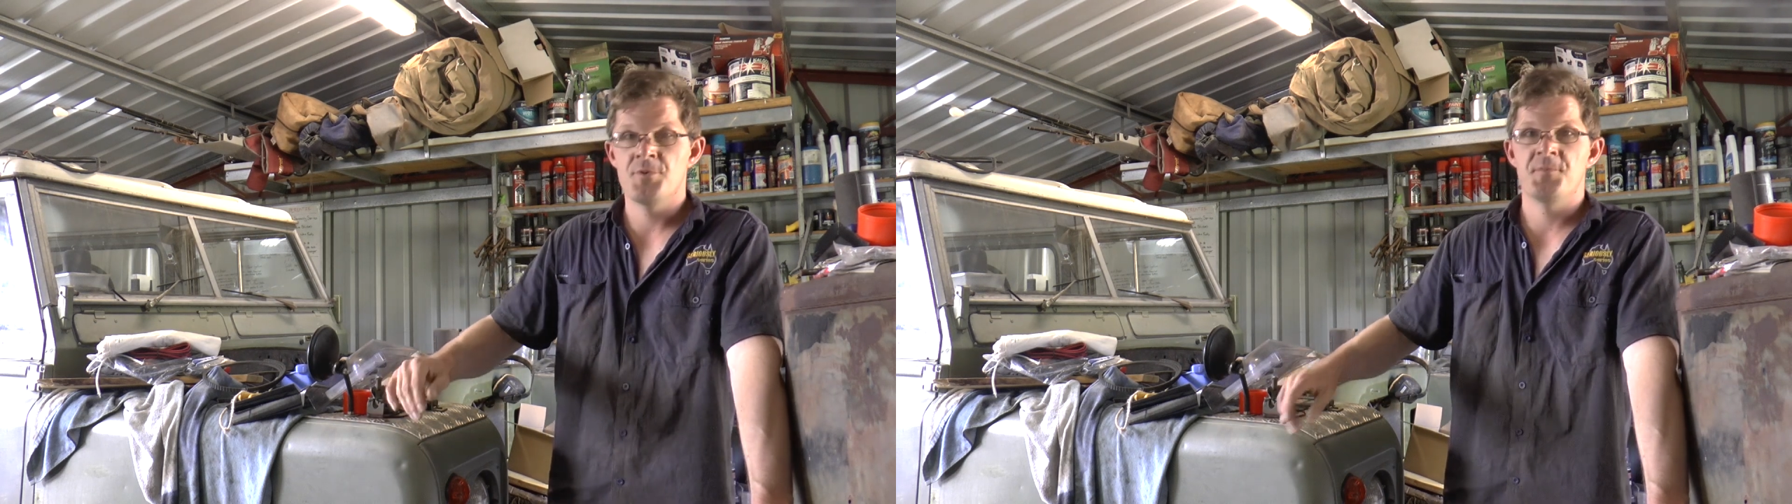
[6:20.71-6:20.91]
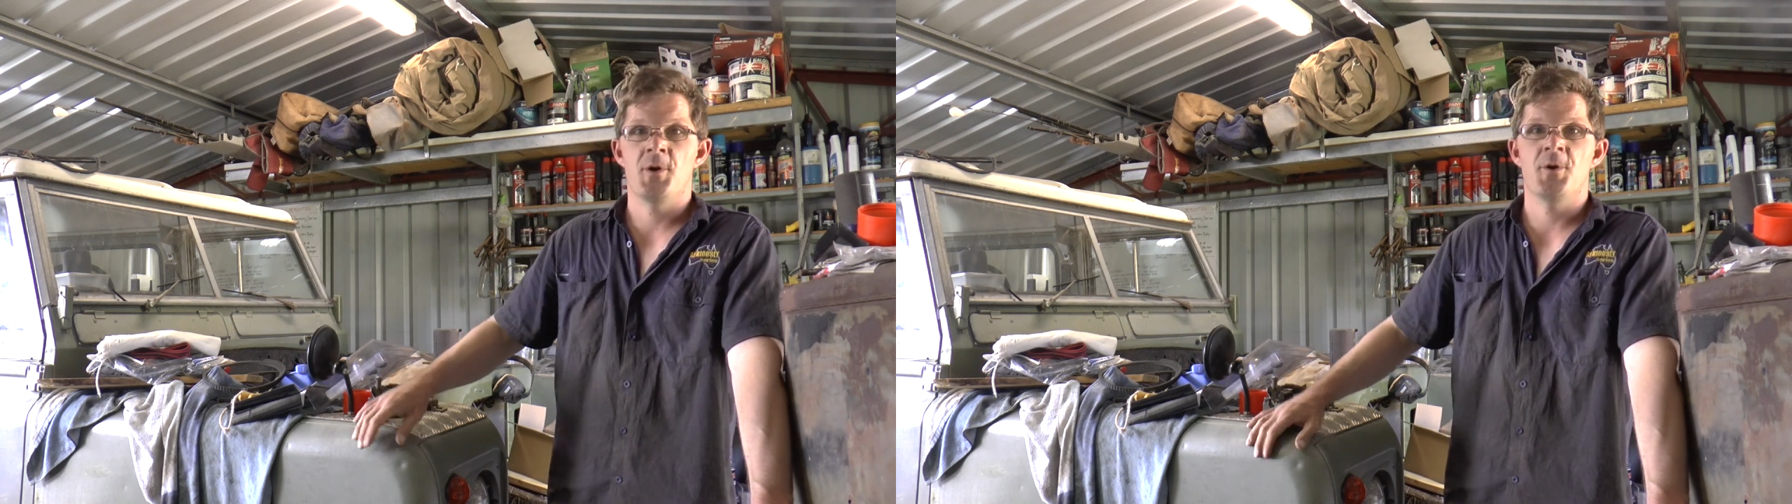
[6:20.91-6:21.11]

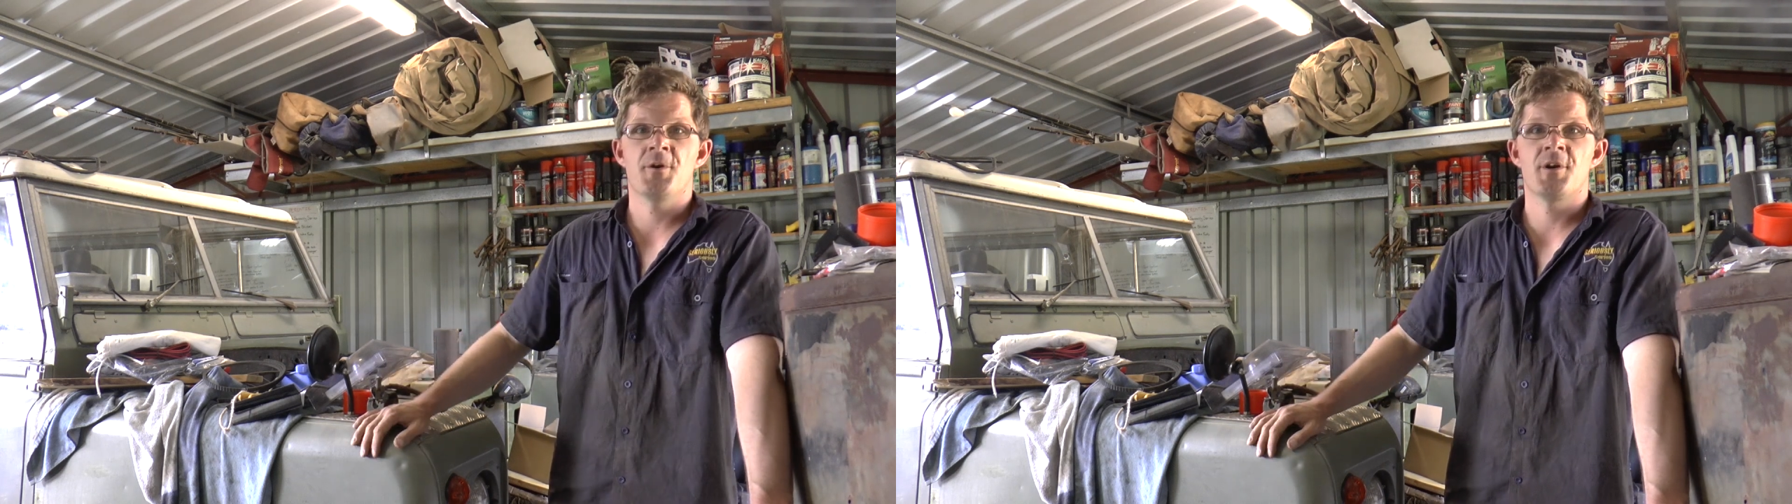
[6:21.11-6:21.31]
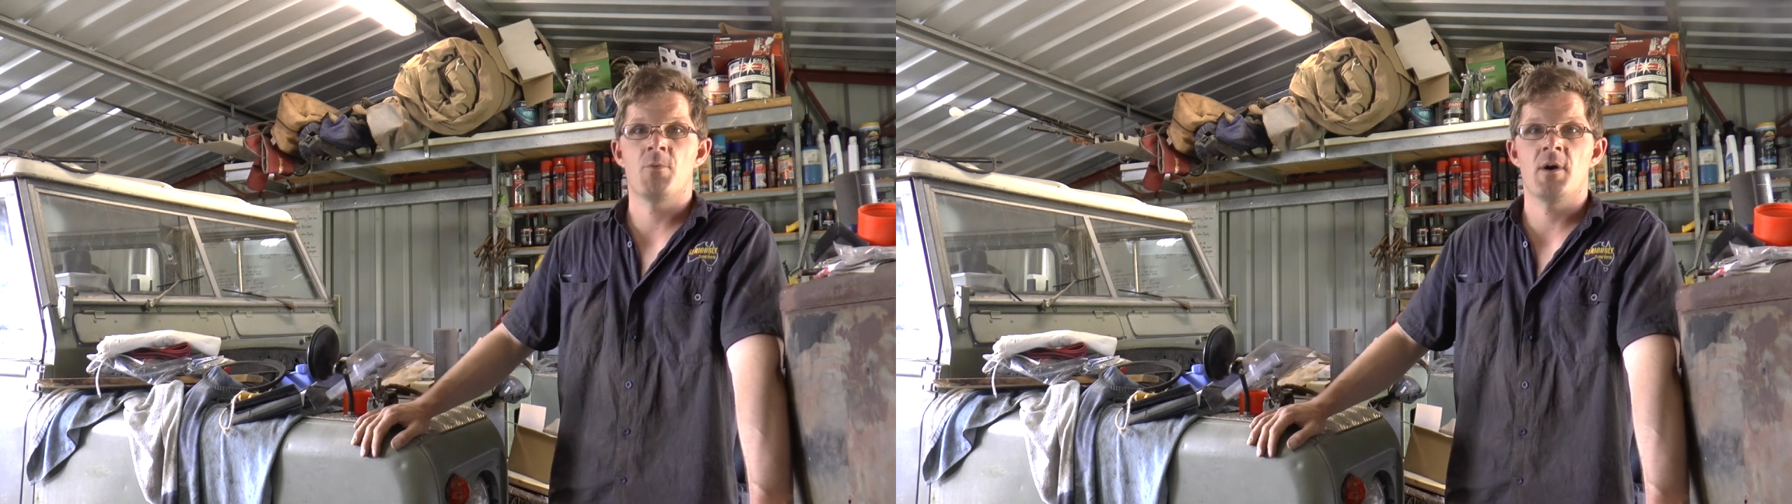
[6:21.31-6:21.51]
was
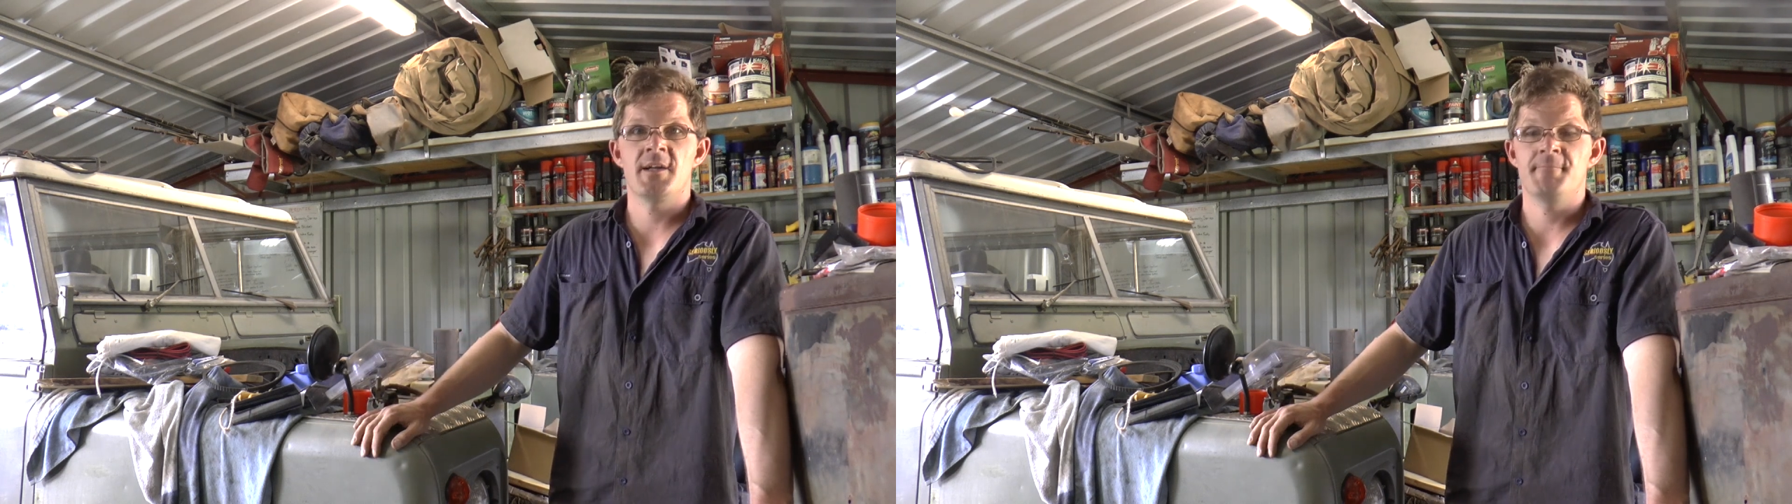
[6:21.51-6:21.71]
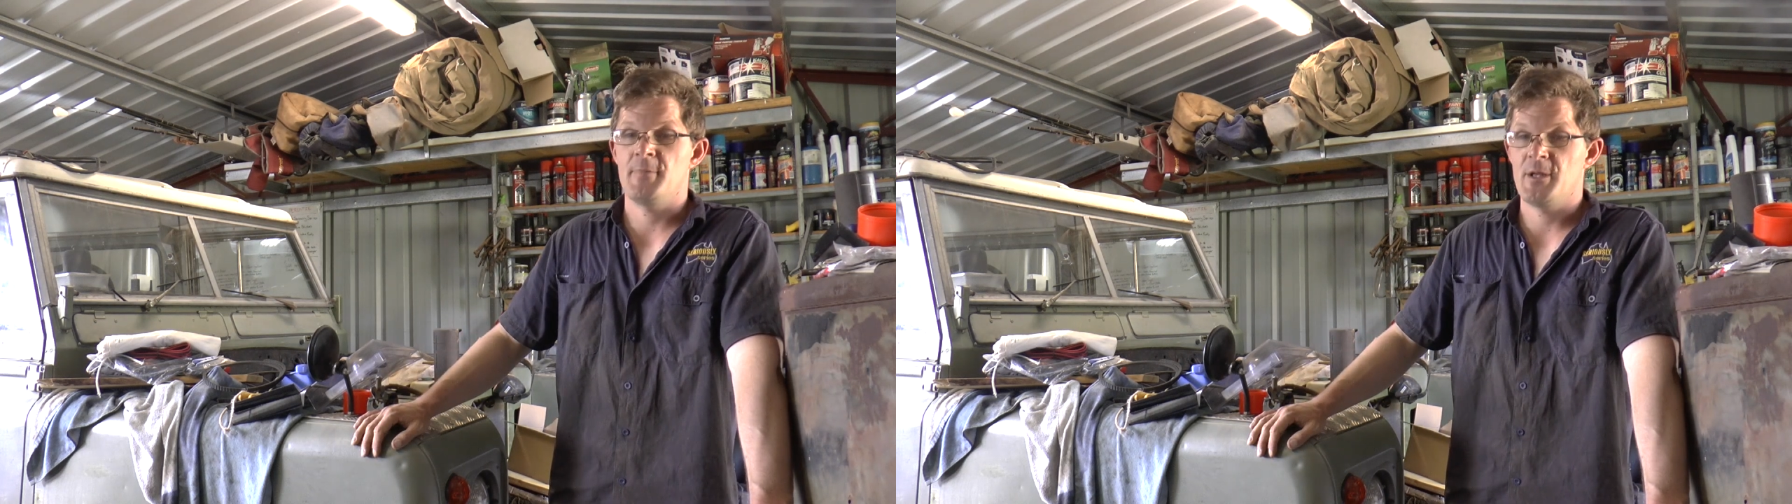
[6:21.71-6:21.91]
purring
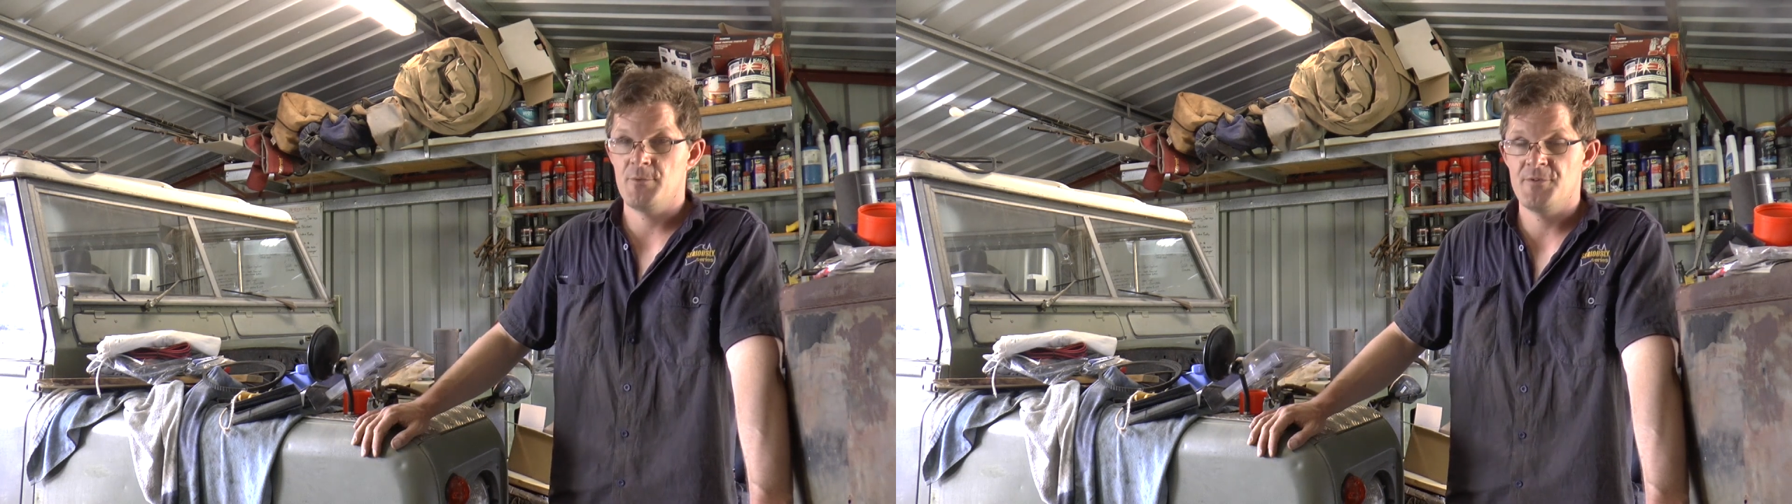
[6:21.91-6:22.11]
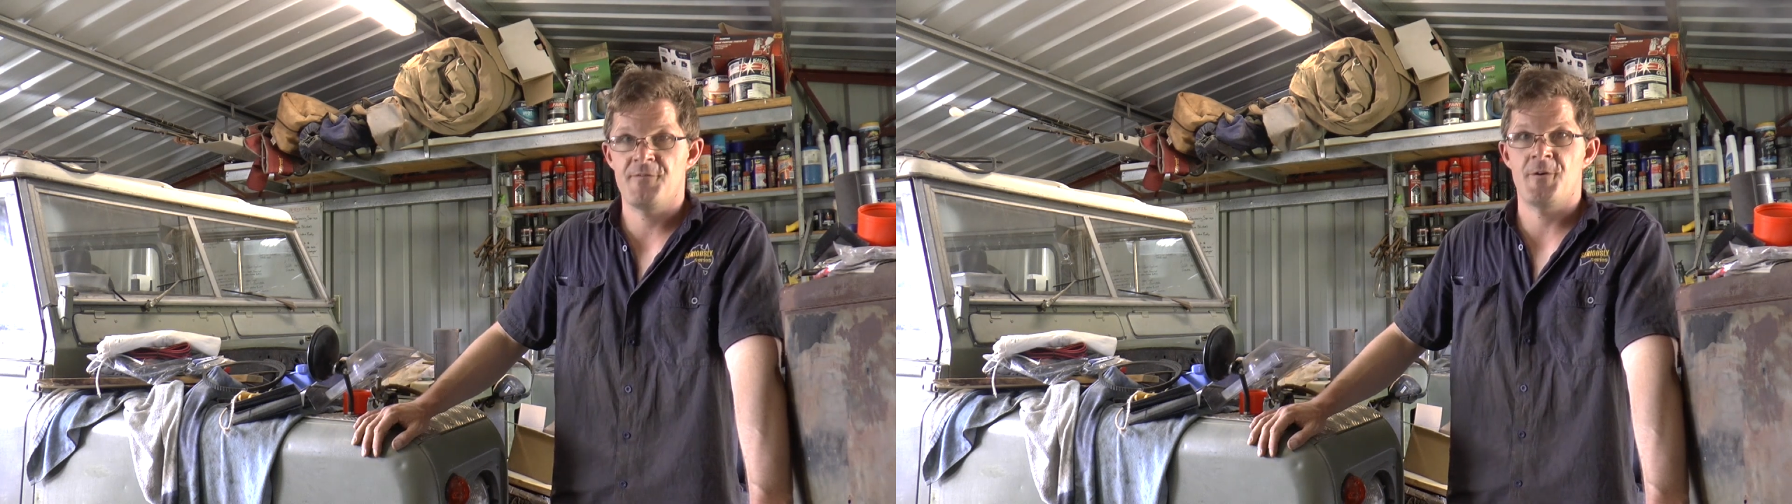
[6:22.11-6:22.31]
away. It
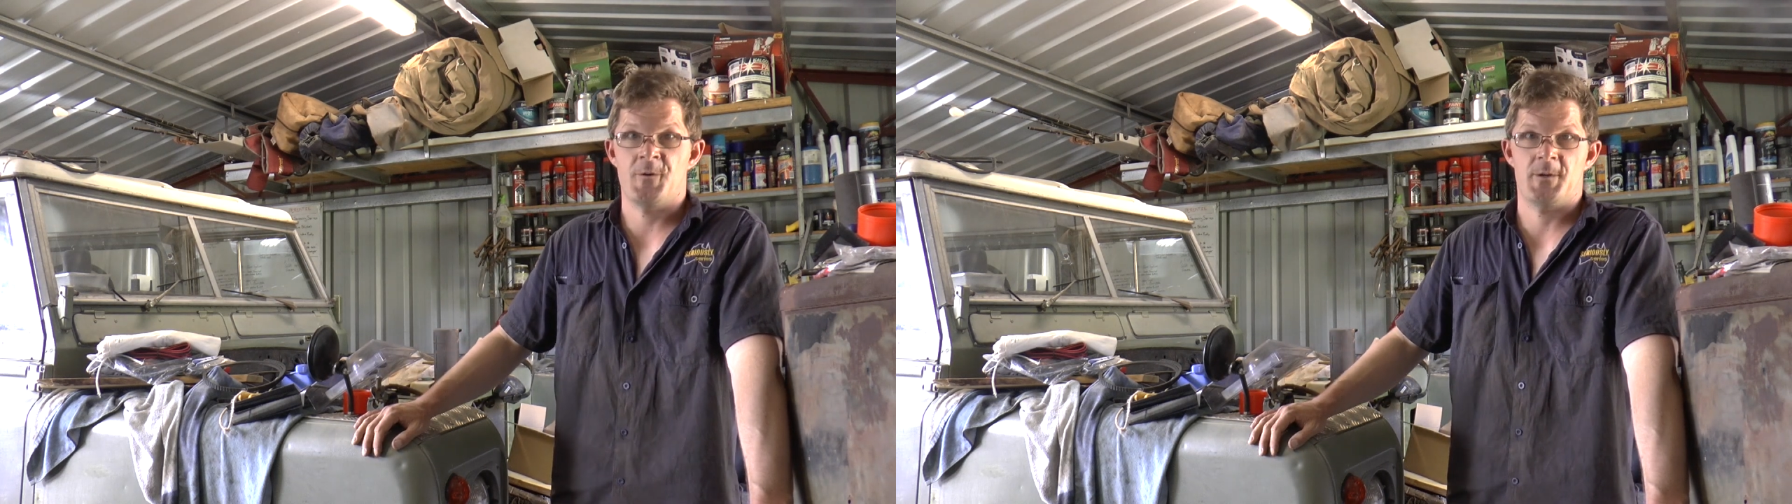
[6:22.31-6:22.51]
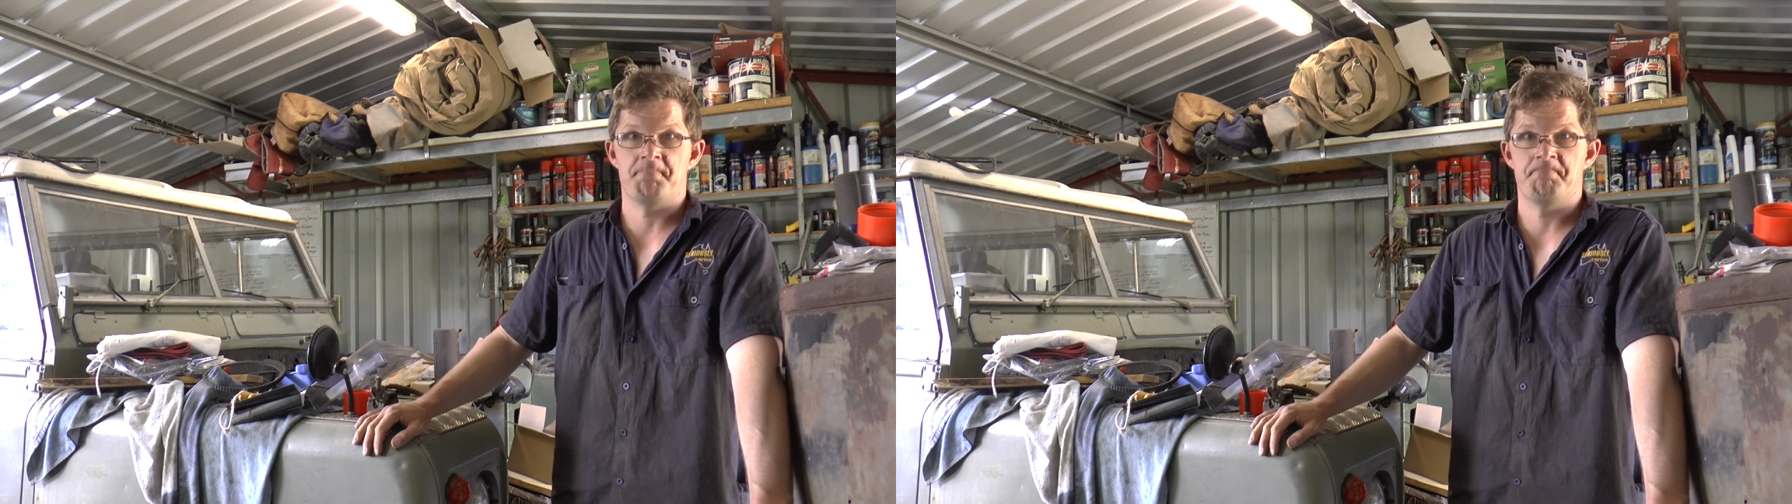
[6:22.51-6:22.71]
was fine.